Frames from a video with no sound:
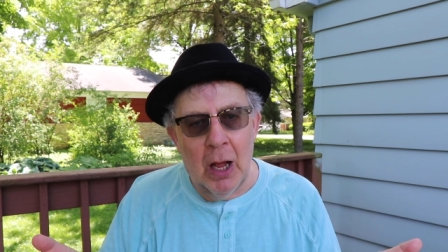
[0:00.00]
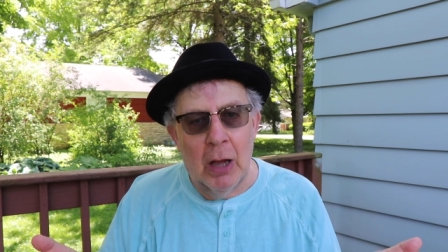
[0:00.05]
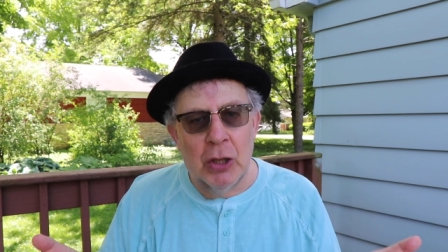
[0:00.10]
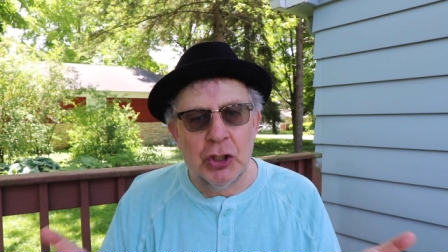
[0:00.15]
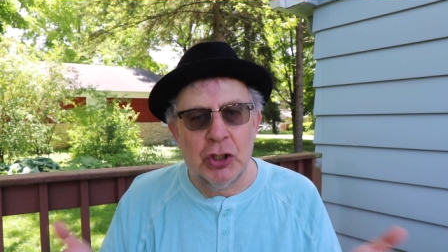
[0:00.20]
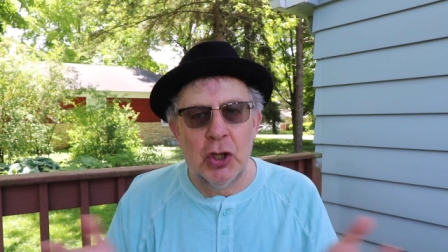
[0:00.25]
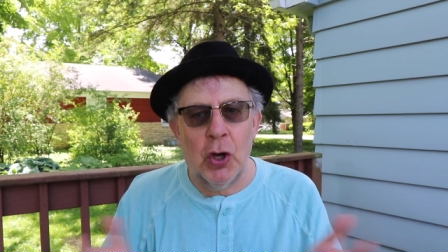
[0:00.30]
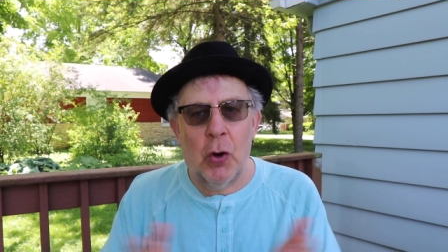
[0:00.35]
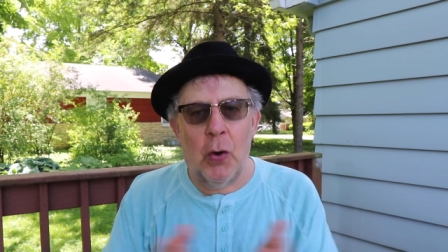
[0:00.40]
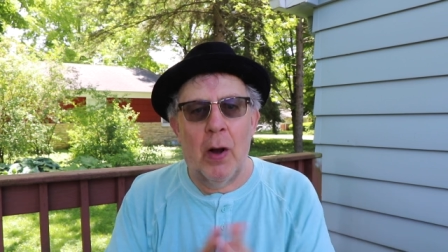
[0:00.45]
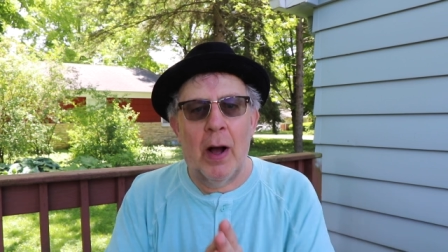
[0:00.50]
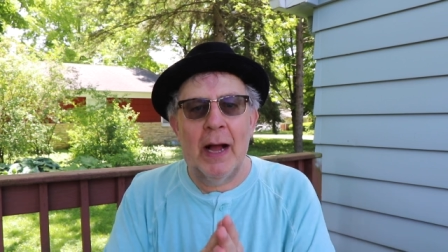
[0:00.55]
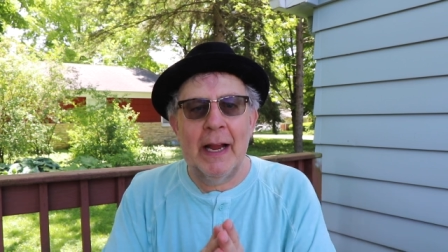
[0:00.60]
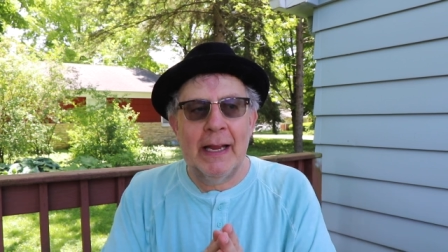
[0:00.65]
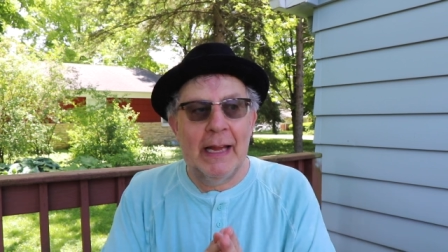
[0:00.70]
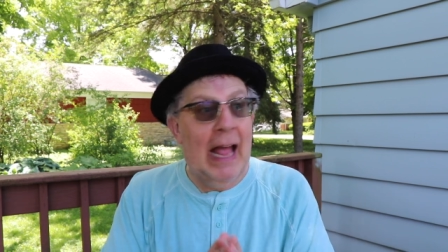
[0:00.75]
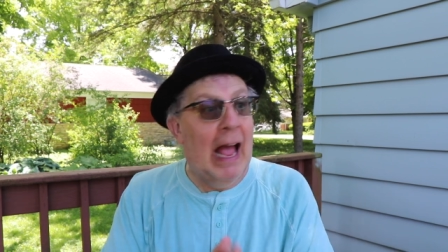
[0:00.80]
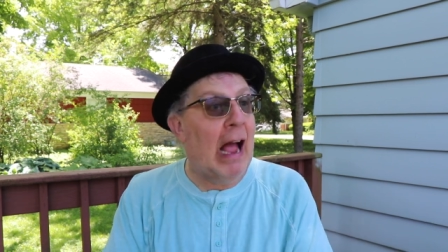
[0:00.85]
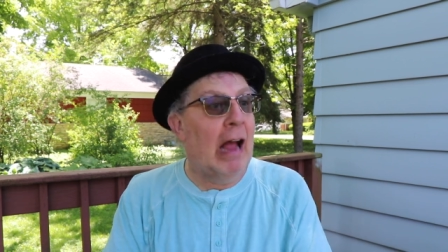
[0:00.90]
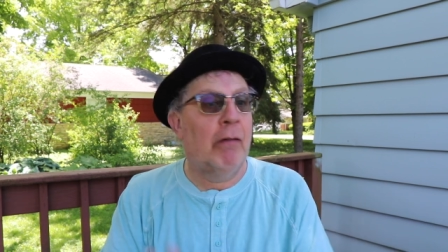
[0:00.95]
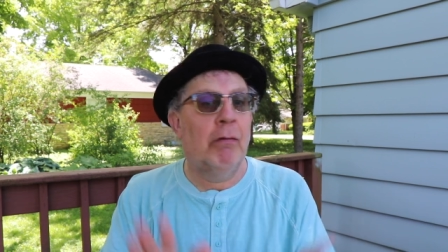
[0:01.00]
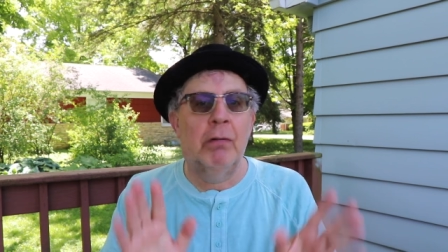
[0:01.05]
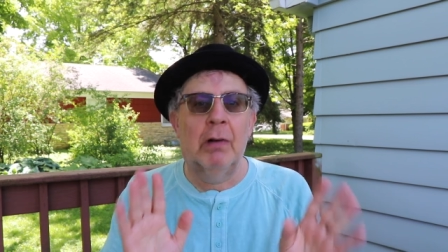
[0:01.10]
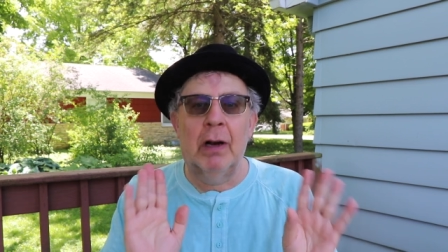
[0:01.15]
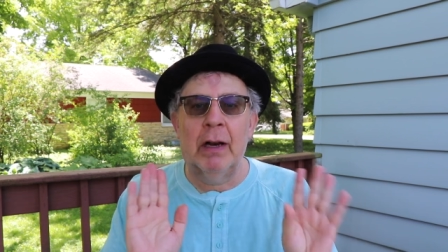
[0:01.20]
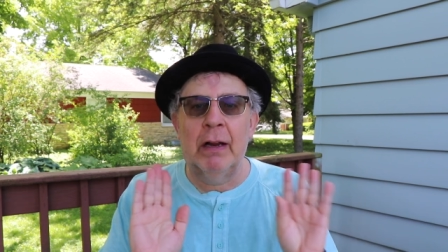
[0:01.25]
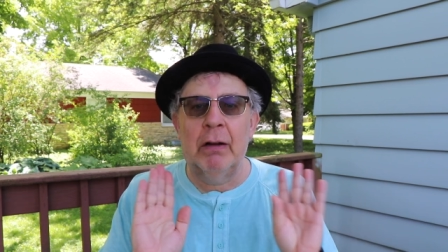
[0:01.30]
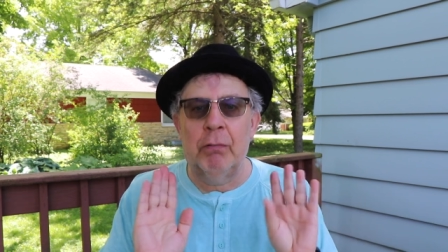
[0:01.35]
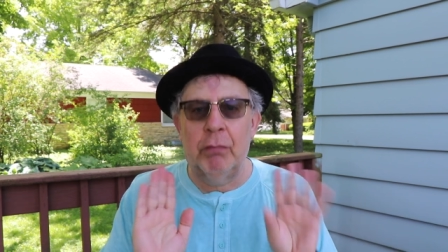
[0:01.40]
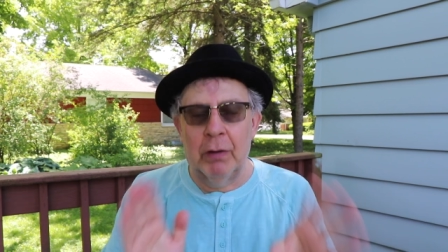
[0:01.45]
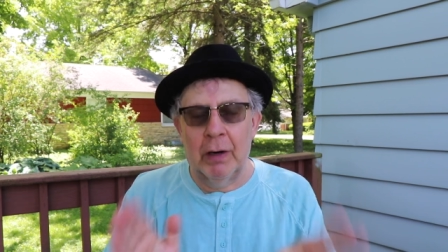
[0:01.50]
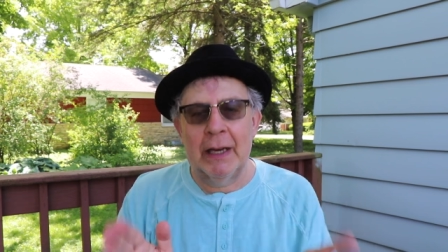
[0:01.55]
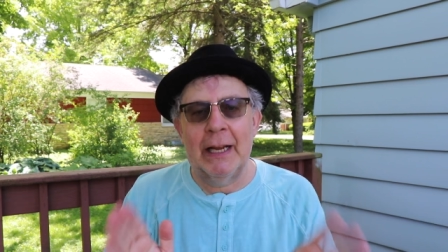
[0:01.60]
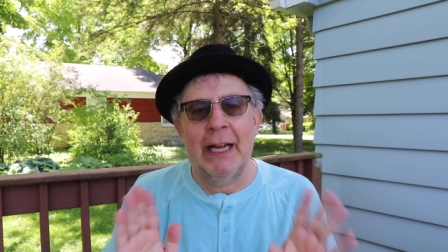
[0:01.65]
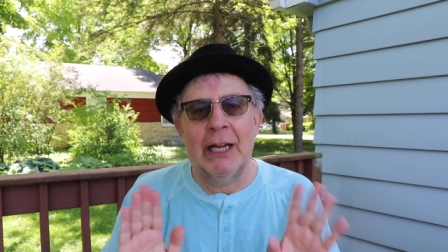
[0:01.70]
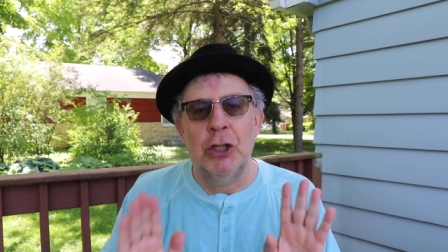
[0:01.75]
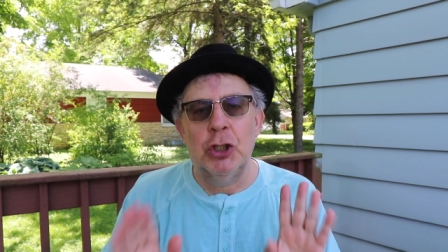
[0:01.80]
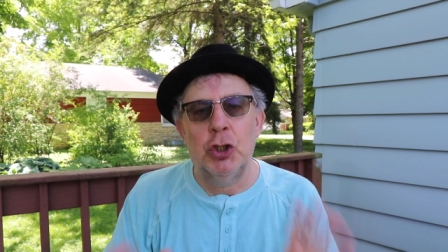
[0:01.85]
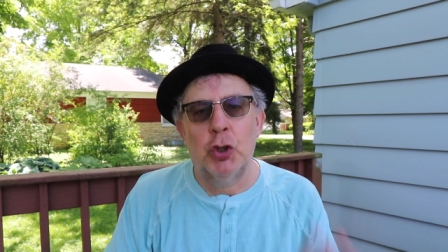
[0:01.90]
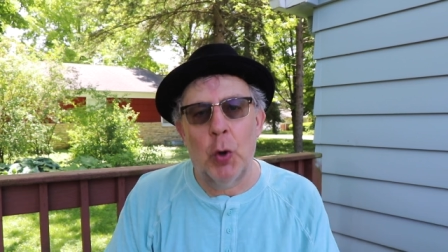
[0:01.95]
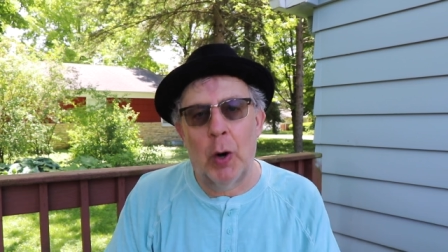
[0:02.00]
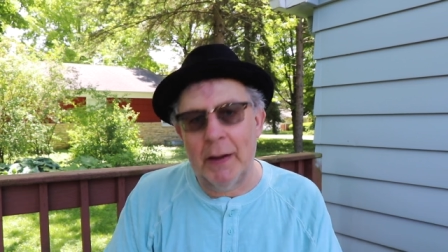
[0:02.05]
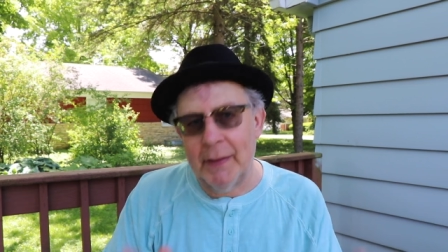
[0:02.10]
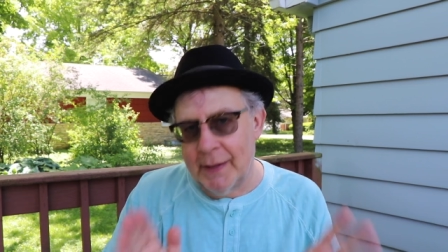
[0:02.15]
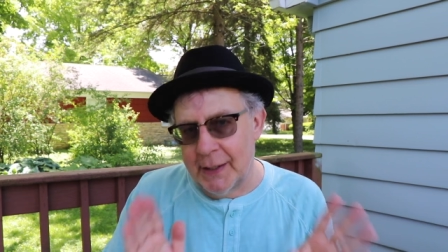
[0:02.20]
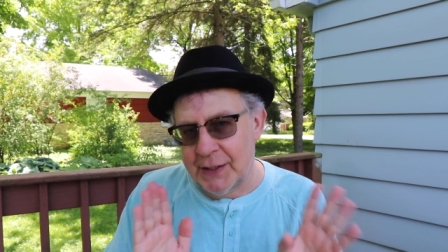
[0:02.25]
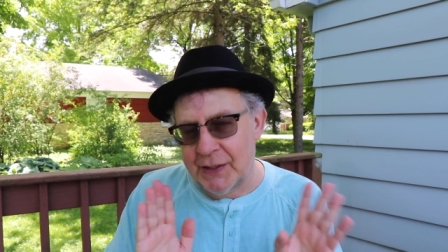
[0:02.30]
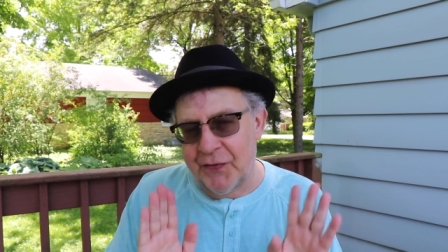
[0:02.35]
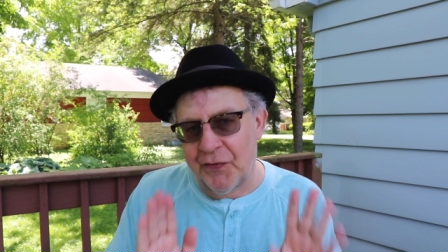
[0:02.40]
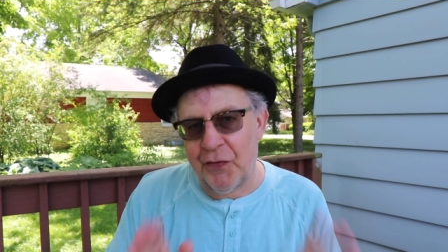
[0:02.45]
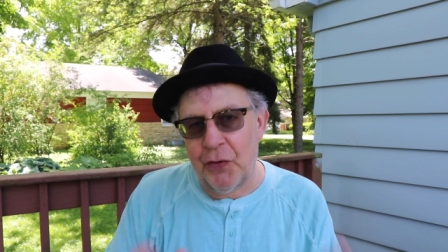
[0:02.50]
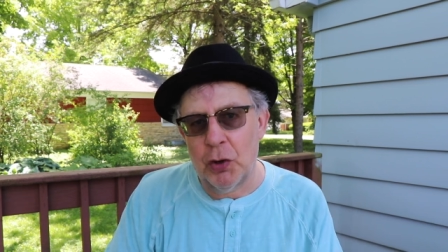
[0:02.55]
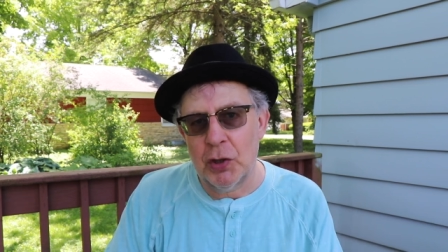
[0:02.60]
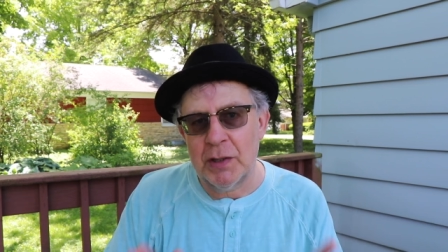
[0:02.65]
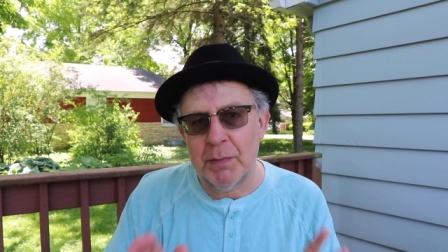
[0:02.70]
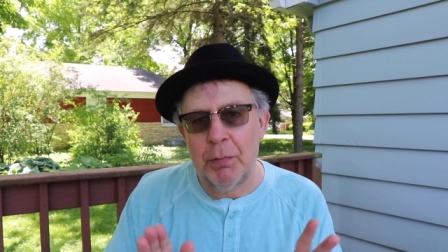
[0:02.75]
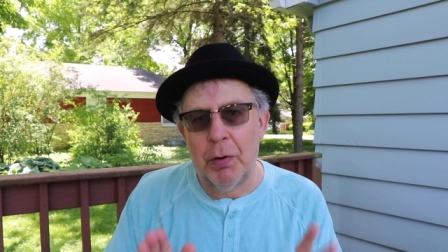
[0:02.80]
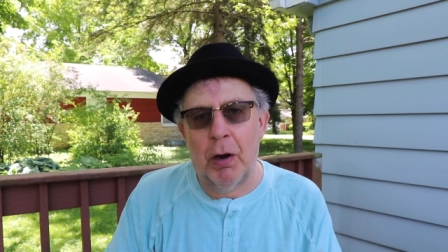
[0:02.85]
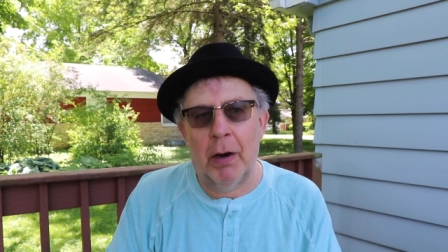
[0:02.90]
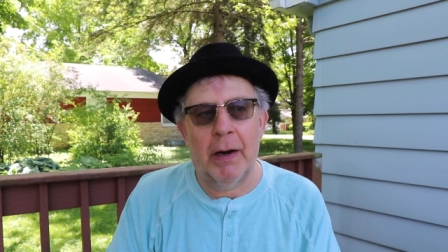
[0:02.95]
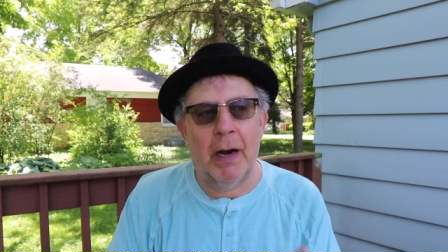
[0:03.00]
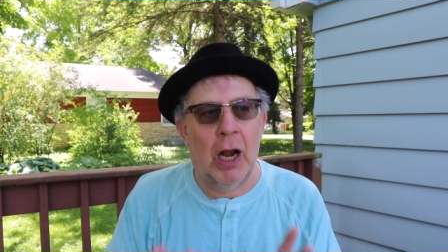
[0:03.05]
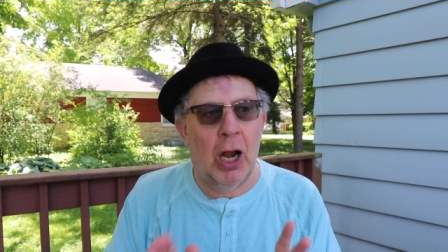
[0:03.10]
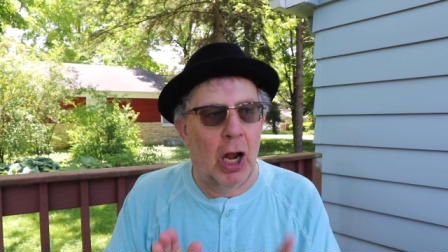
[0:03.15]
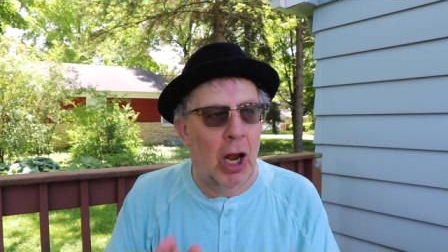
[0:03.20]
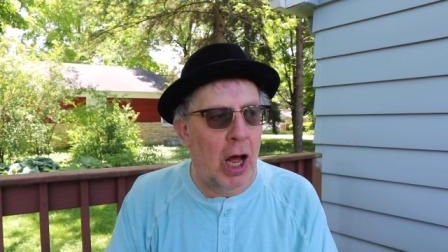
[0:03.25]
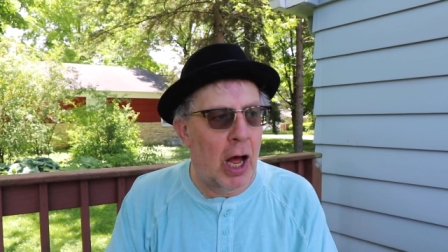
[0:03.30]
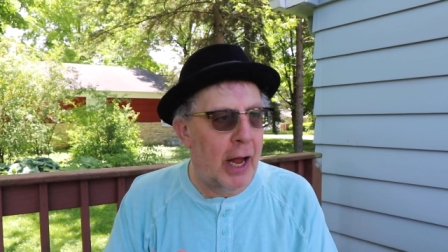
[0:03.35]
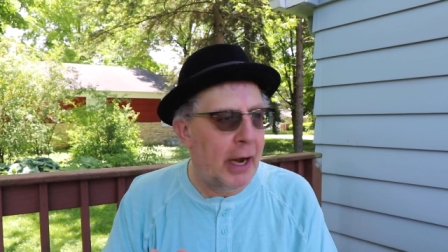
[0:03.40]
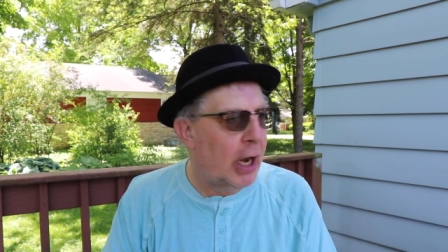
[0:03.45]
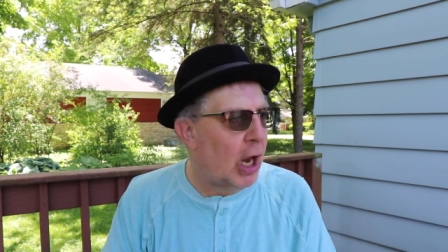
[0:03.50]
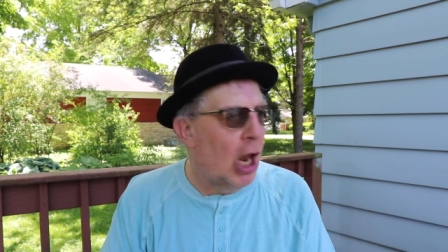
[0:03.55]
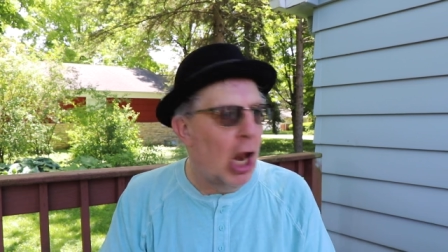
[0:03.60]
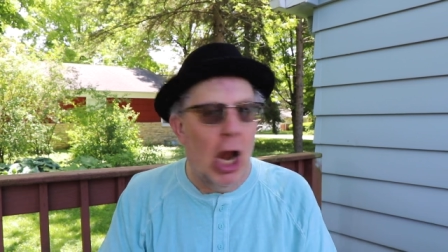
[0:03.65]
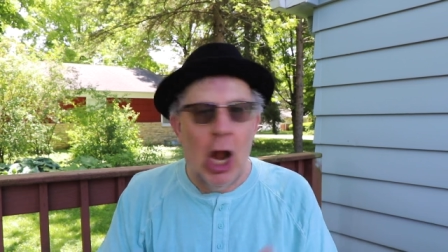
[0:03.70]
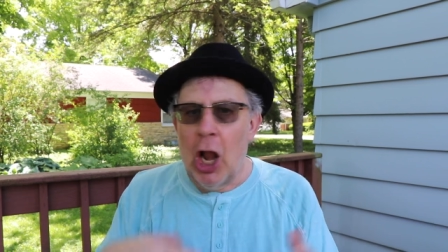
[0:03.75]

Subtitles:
So yeah, I really, really enjoyed this first part a lot.